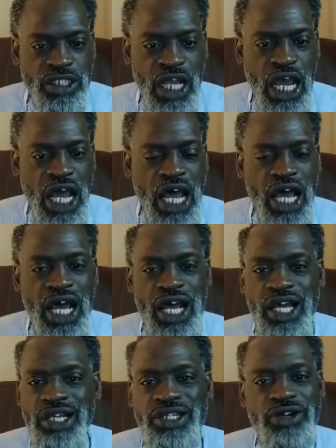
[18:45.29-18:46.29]

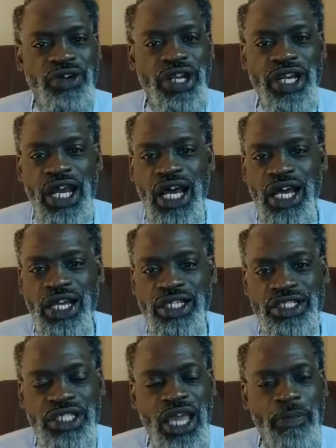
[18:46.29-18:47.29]
No, they're not.
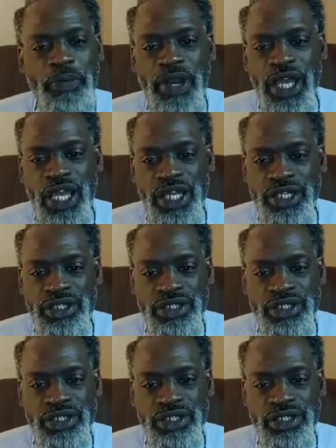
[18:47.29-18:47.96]
Stop playing.